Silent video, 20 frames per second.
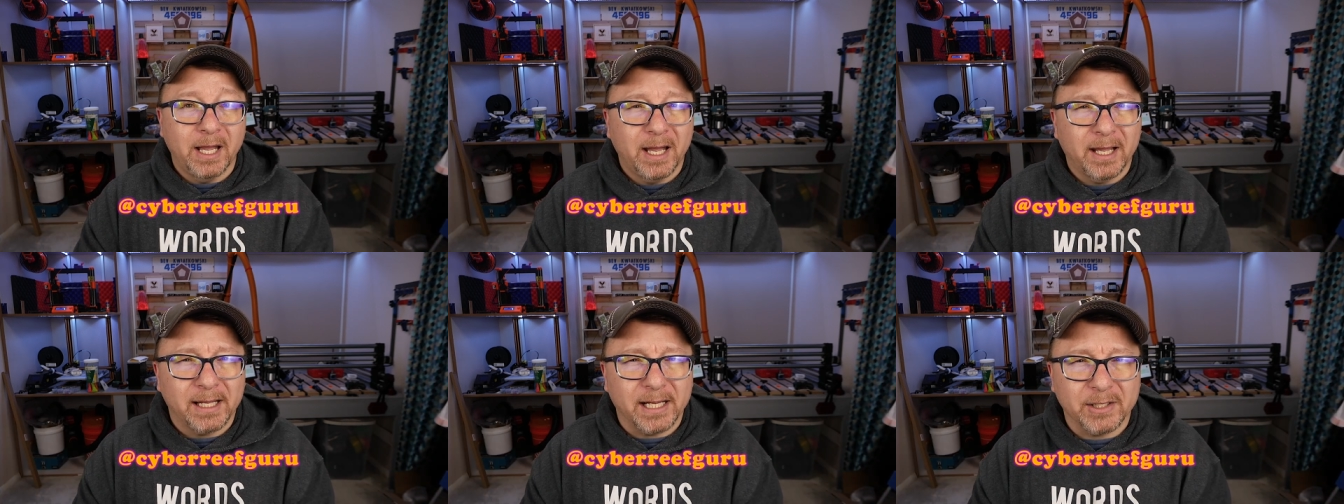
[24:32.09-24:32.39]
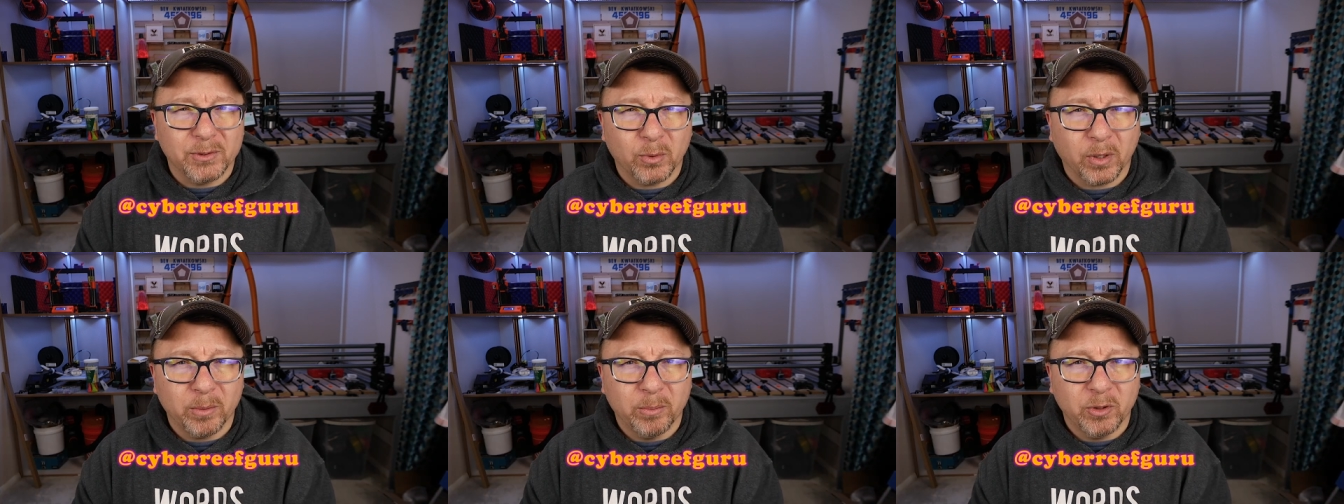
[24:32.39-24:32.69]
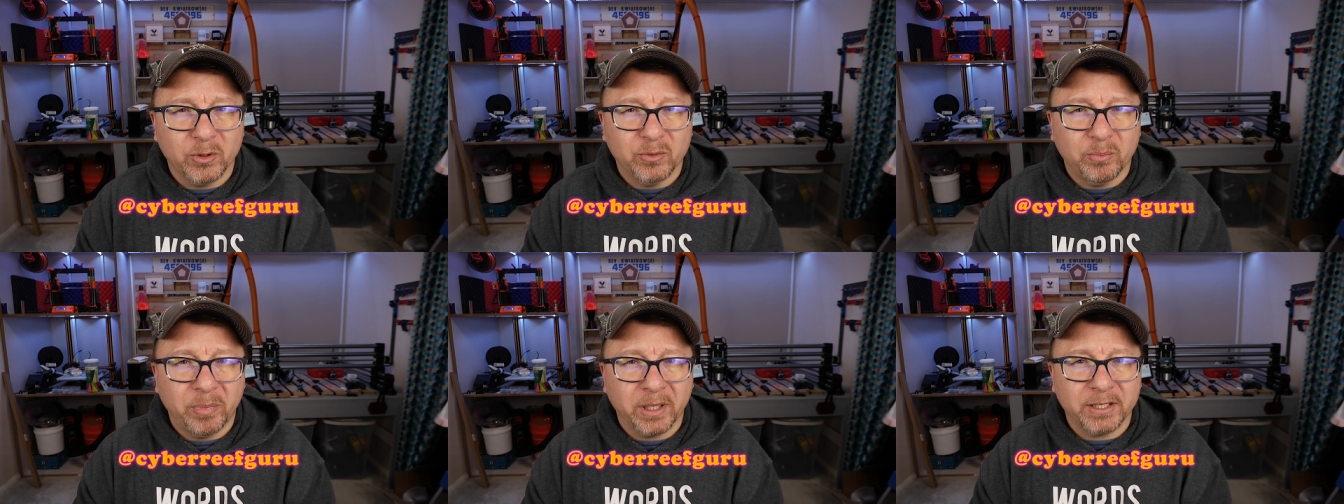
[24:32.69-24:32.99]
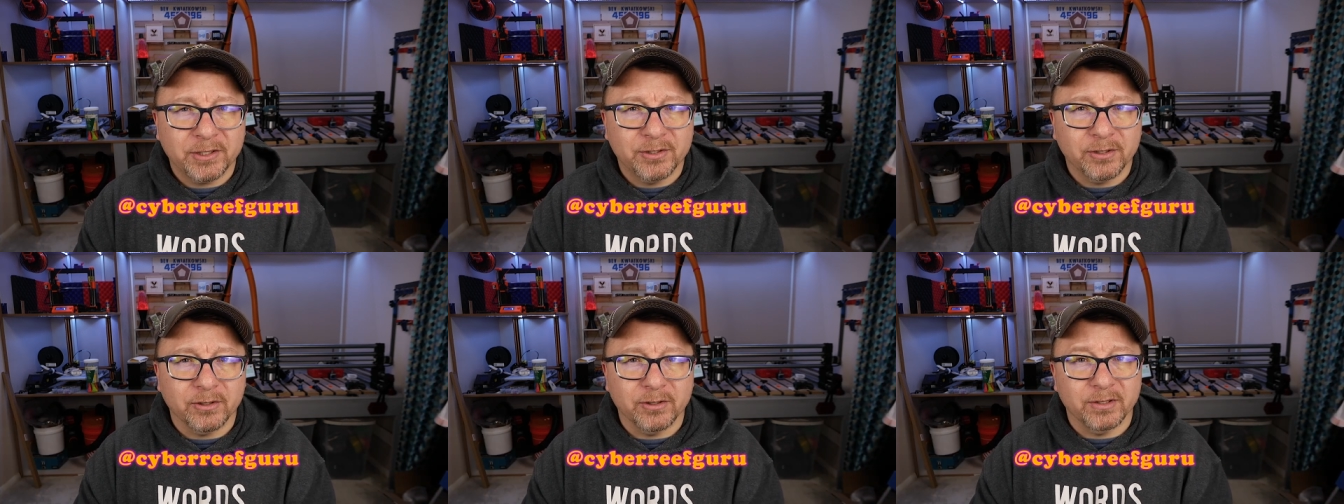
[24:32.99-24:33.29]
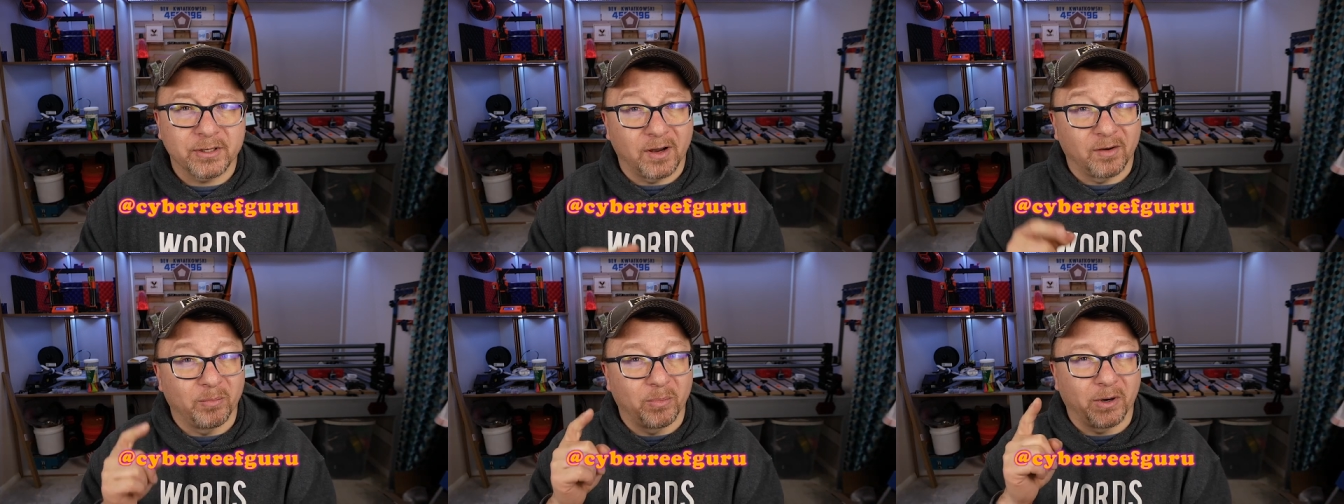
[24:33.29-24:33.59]
That's where I post pictures
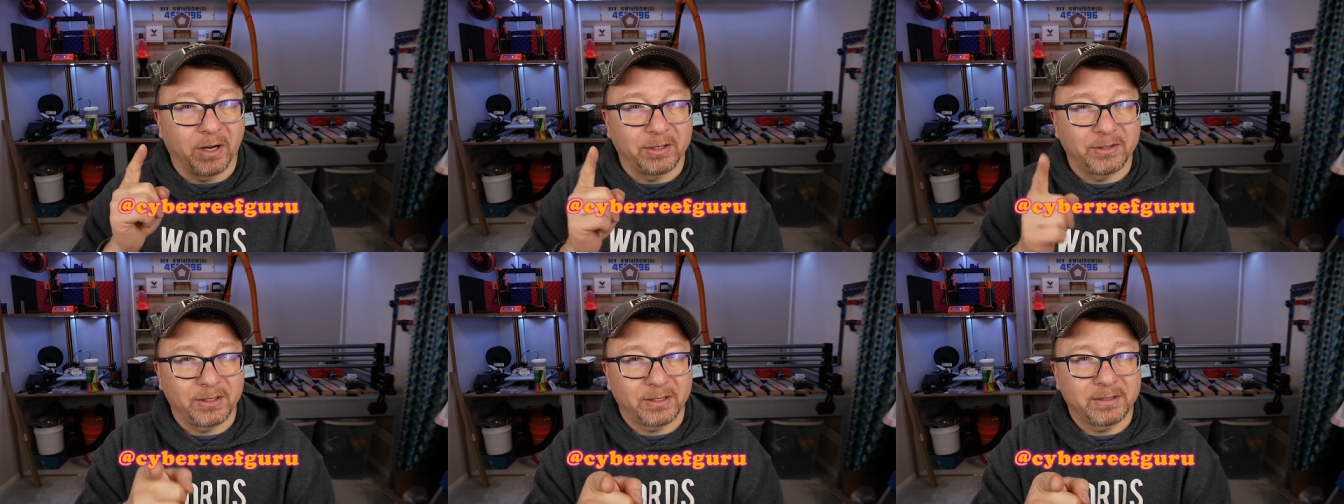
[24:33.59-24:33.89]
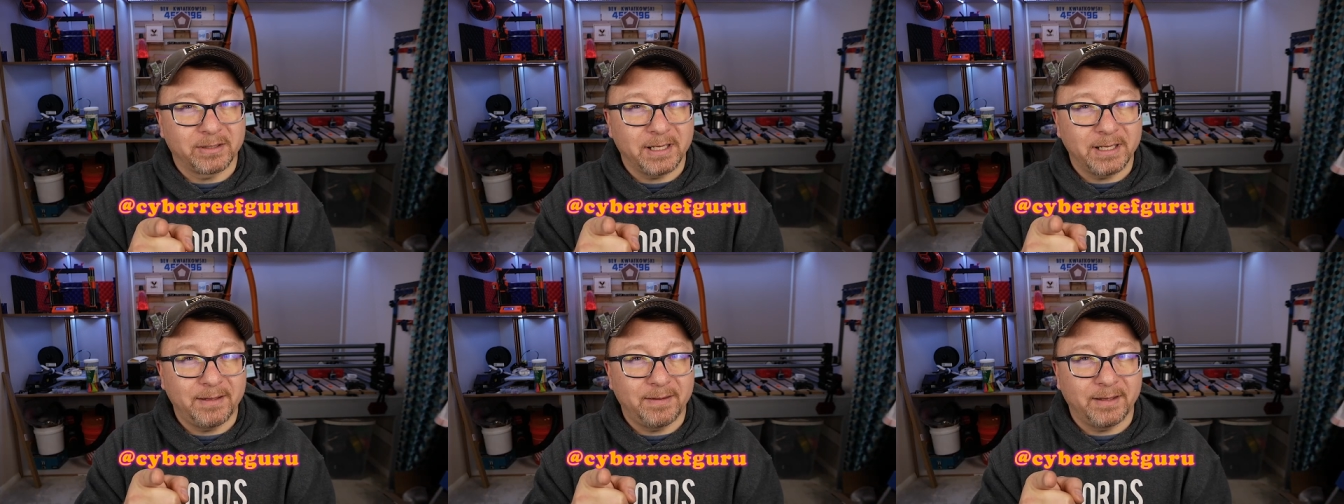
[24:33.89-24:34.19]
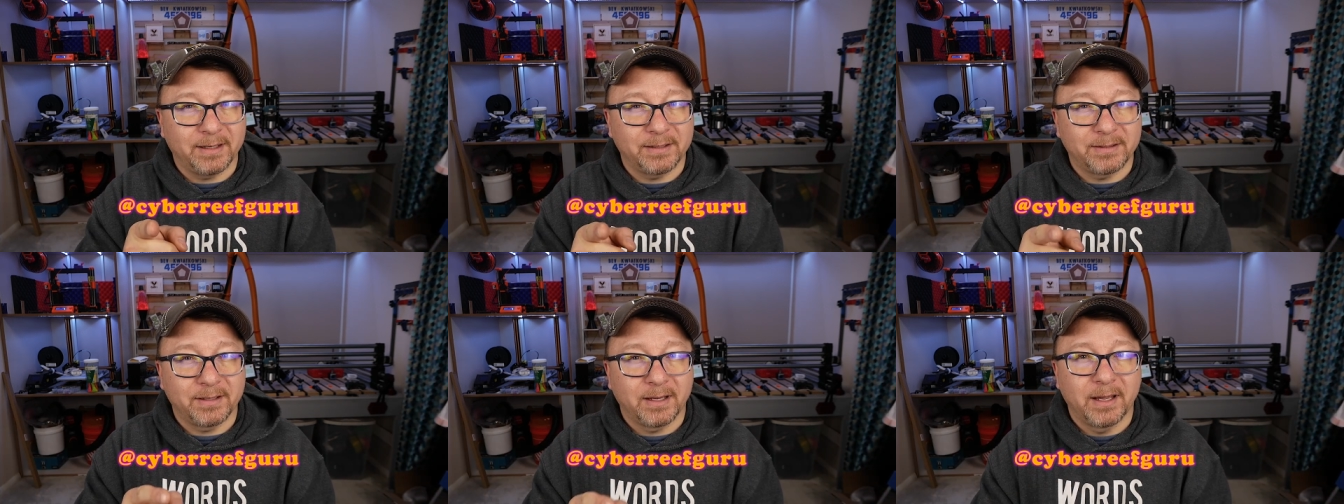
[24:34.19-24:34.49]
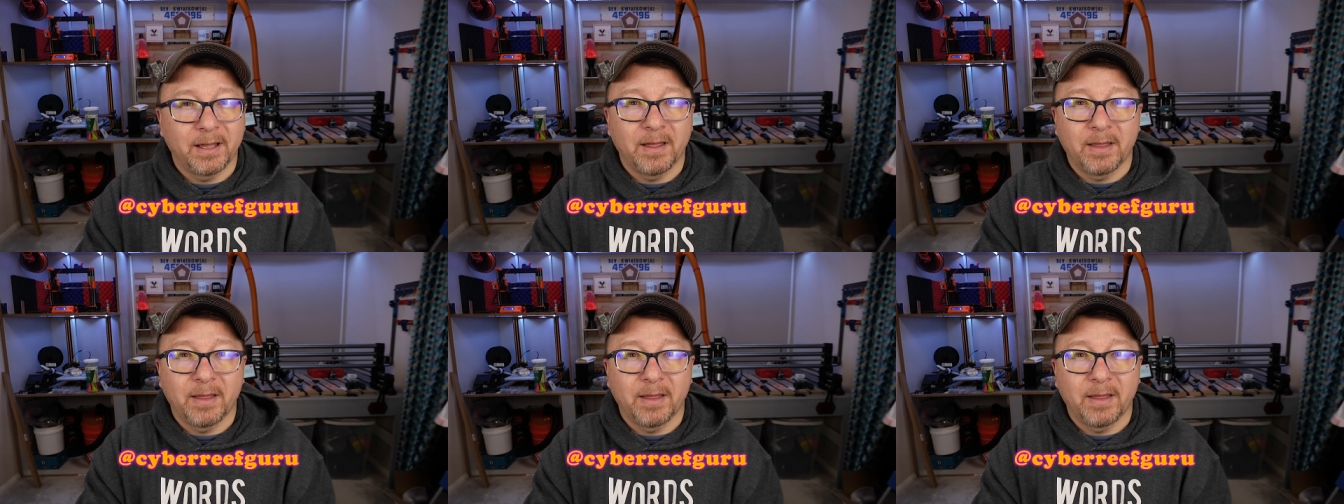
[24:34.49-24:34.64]
of projects like this